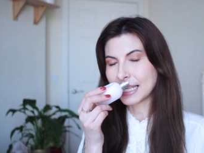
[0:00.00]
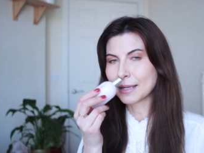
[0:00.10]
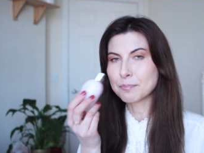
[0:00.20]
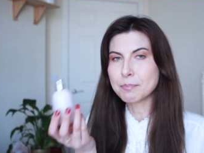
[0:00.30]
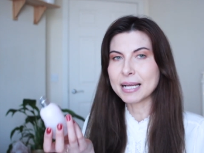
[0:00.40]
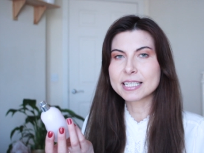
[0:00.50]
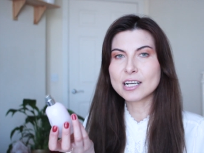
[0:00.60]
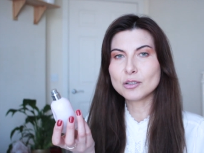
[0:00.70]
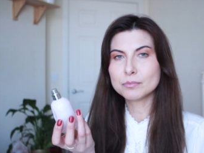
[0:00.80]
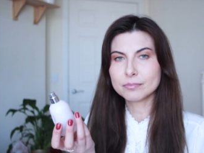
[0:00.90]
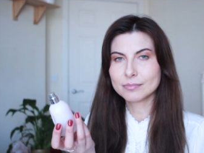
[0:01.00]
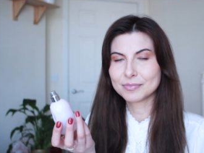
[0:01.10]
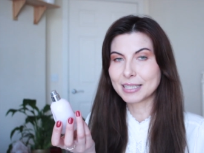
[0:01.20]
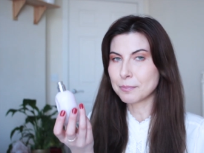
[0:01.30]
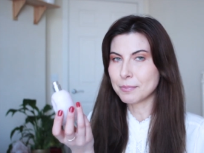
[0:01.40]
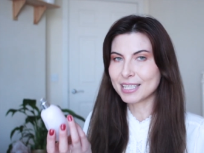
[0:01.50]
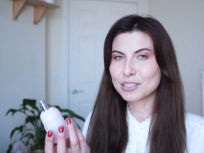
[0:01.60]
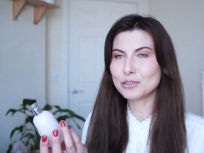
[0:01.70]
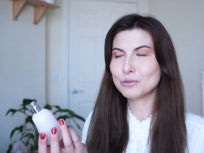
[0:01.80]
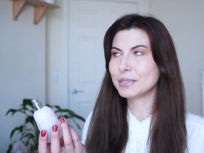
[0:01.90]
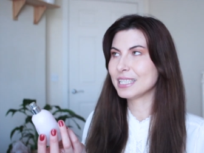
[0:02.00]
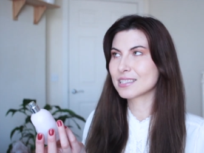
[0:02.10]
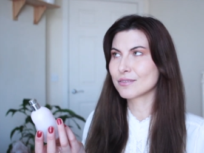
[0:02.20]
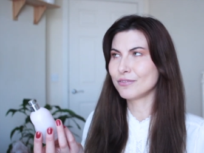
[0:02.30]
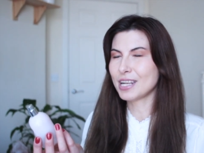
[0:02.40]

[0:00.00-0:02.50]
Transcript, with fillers: like metal, the metal meets